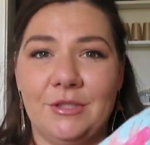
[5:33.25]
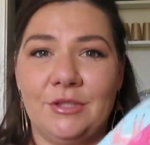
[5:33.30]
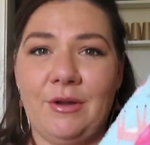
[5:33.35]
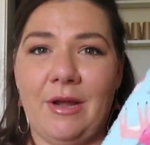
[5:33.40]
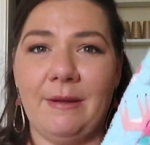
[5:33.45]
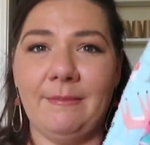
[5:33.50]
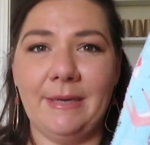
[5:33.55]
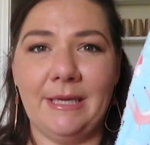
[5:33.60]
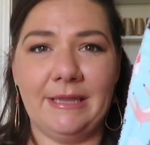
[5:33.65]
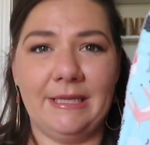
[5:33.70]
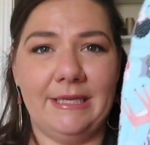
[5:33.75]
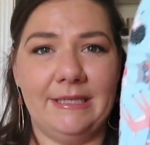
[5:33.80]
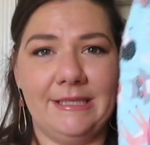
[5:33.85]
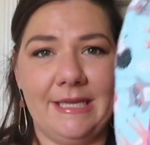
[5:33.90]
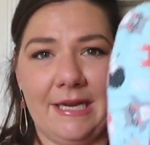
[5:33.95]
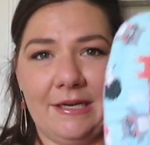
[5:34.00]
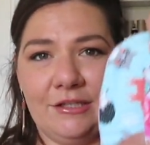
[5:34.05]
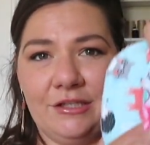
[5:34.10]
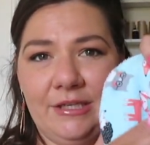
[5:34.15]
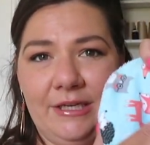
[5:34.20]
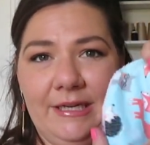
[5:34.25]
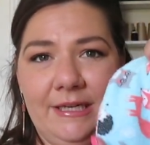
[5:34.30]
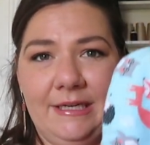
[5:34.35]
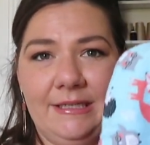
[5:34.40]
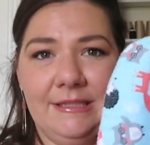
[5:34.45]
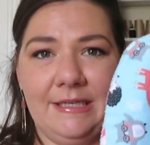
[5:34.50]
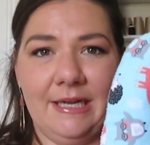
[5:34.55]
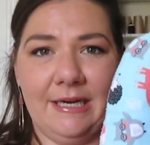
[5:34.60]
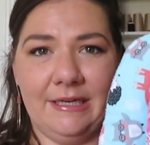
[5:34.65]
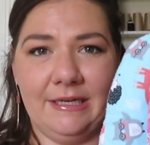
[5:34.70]
So I made these actually in
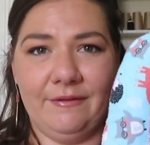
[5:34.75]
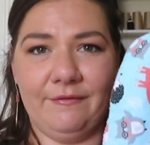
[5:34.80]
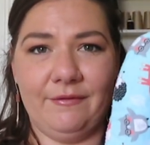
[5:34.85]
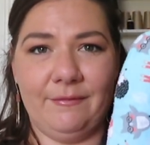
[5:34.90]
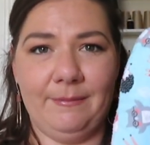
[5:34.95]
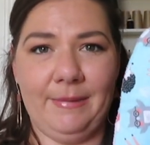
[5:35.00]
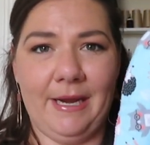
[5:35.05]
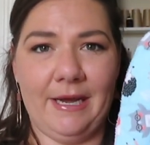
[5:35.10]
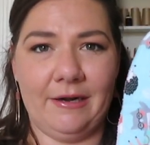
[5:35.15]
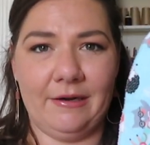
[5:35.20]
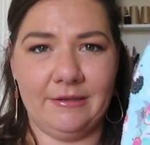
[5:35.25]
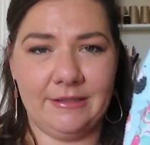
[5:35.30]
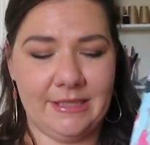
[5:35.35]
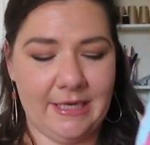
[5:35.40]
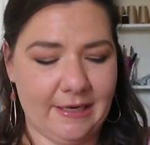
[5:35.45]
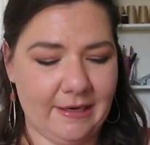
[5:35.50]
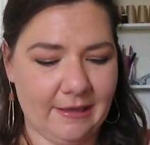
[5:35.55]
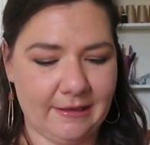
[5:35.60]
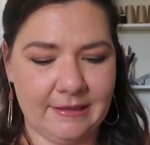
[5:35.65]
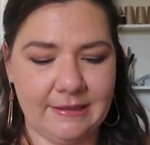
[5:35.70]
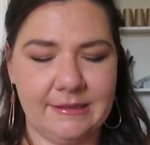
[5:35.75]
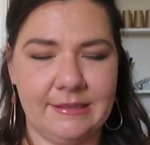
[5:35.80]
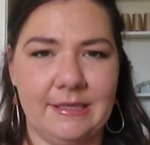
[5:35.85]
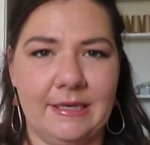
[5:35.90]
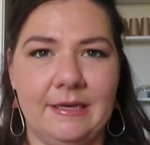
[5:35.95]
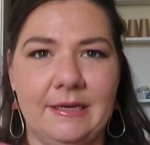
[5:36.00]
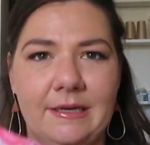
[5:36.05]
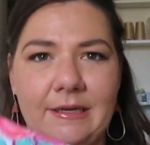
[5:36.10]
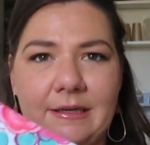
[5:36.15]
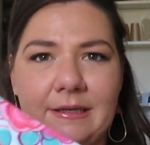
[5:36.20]
a ton of different patterns. I got this,
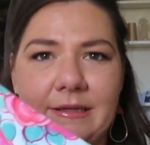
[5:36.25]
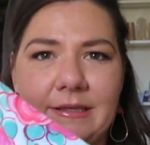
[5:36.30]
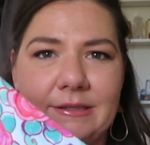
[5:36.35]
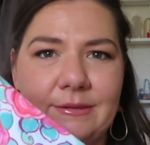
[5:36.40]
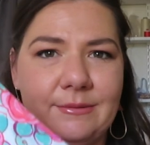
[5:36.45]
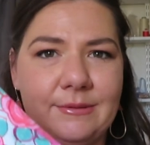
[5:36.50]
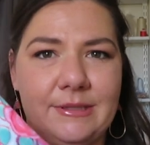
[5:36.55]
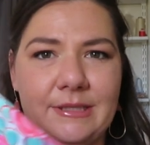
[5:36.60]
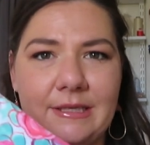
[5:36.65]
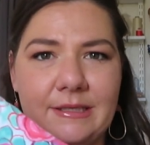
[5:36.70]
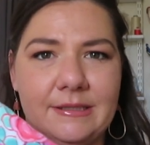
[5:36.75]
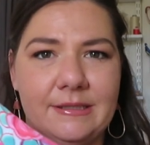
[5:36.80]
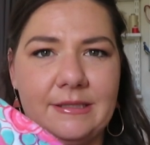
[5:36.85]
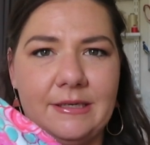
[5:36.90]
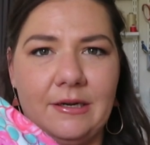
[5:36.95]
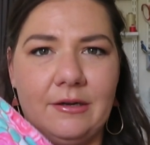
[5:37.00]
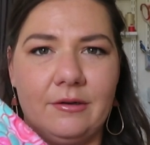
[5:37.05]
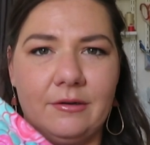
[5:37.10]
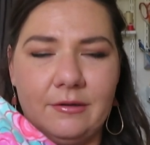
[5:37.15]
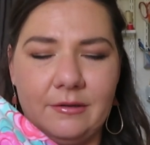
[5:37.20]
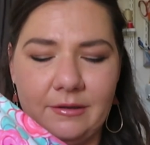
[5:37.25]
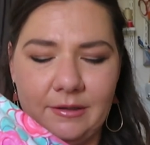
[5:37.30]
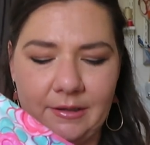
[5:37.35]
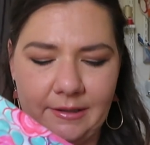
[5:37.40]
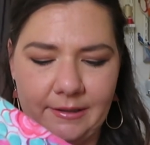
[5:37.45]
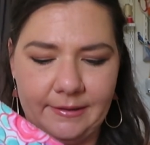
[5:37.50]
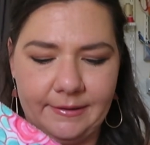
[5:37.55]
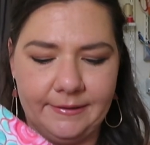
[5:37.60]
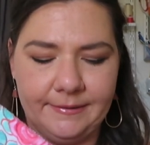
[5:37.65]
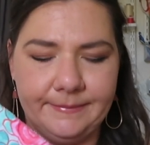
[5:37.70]
this was the Snuggle
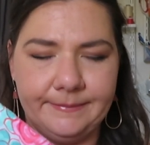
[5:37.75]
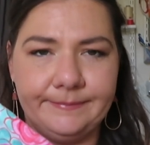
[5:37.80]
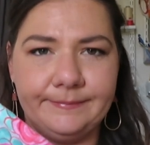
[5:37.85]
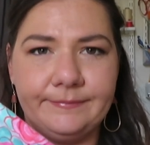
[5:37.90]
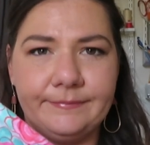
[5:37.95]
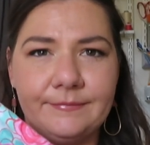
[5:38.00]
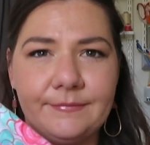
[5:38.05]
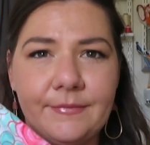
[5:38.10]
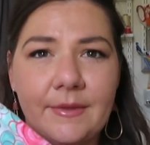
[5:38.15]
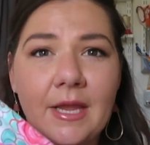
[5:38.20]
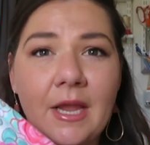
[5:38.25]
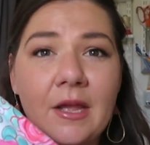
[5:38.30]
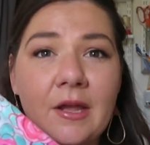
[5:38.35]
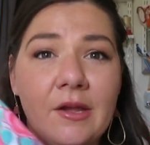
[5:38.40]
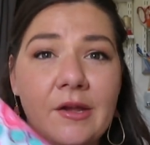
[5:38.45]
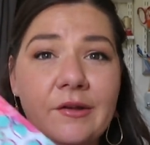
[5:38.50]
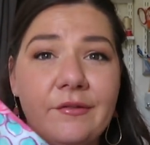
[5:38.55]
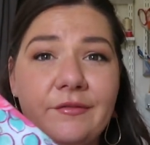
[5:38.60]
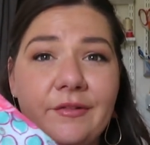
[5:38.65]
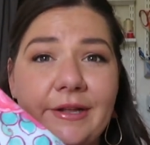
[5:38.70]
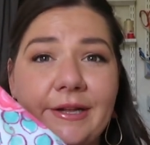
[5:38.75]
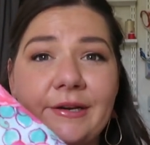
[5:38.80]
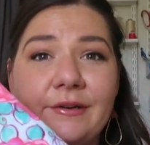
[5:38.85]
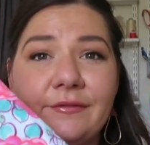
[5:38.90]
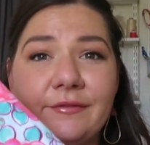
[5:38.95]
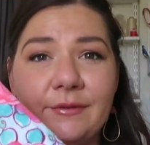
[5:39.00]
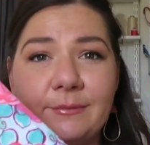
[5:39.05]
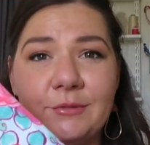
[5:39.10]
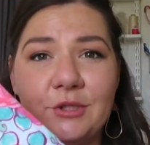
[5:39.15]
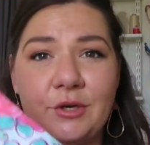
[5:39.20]
flannel
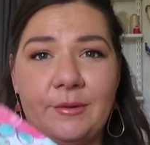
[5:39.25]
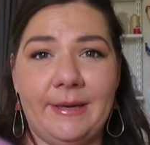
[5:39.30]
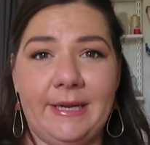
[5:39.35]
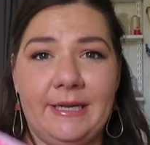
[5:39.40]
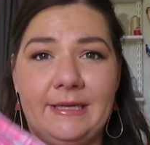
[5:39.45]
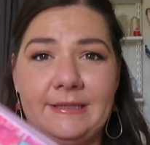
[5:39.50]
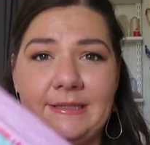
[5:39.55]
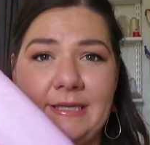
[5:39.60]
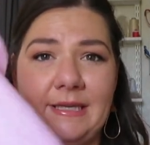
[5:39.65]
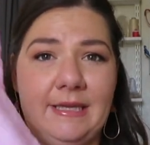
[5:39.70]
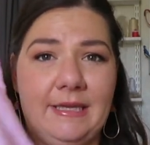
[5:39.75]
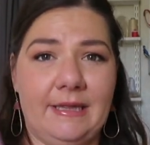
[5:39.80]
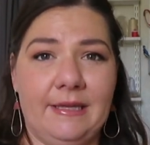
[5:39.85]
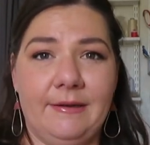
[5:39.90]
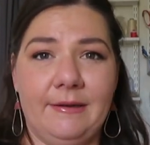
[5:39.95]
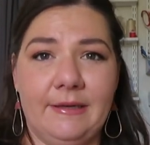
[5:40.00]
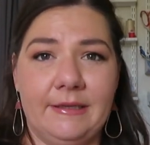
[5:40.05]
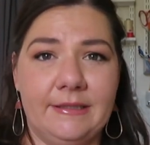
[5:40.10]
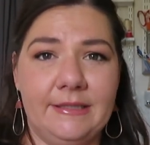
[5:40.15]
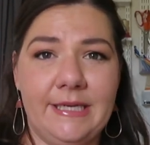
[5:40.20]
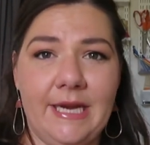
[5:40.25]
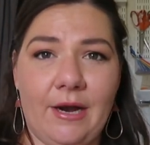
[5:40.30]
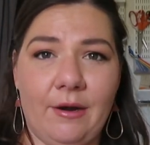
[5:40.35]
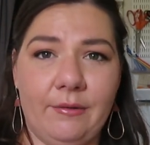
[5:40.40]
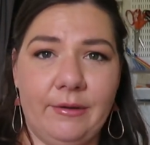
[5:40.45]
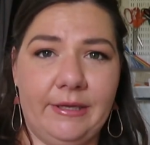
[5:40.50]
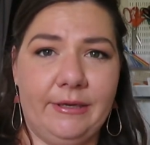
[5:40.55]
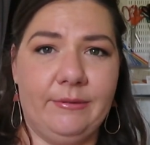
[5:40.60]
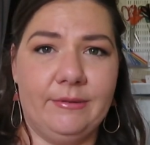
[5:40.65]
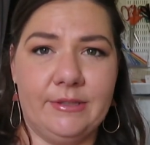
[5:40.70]
from Joann's, and then the
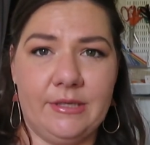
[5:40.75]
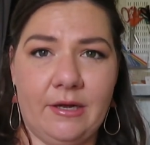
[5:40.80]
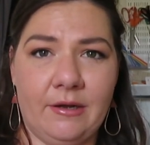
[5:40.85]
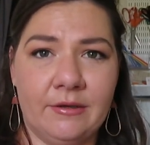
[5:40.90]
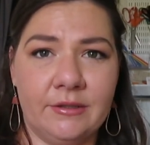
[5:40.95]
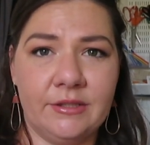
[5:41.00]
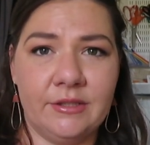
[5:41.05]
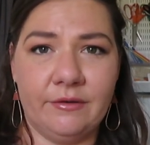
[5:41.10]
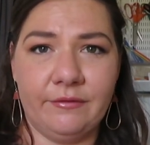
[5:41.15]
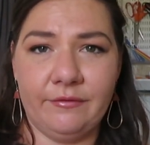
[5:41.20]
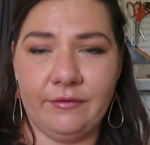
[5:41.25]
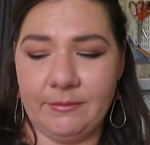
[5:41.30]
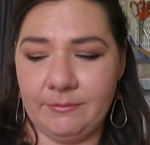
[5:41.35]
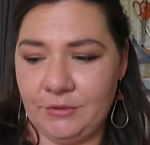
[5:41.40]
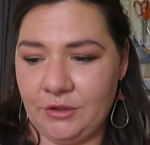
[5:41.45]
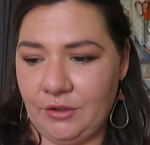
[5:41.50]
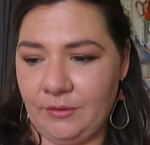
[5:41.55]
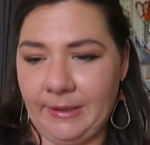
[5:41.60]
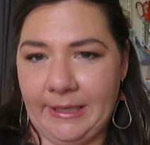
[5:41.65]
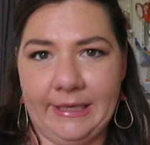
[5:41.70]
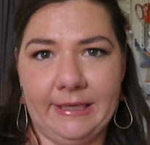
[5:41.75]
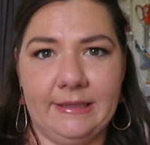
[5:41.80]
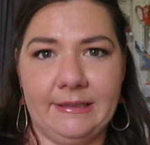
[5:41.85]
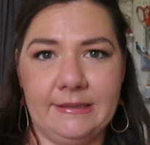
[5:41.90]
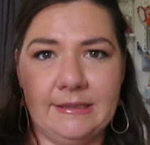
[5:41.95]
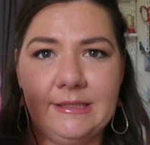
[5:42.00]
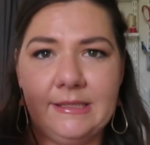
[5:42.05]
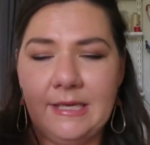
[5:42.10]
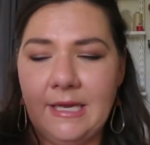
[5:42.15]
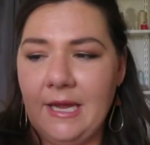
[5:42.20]
toweling was also from
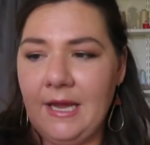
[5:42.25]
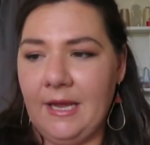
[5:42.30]
Joann's.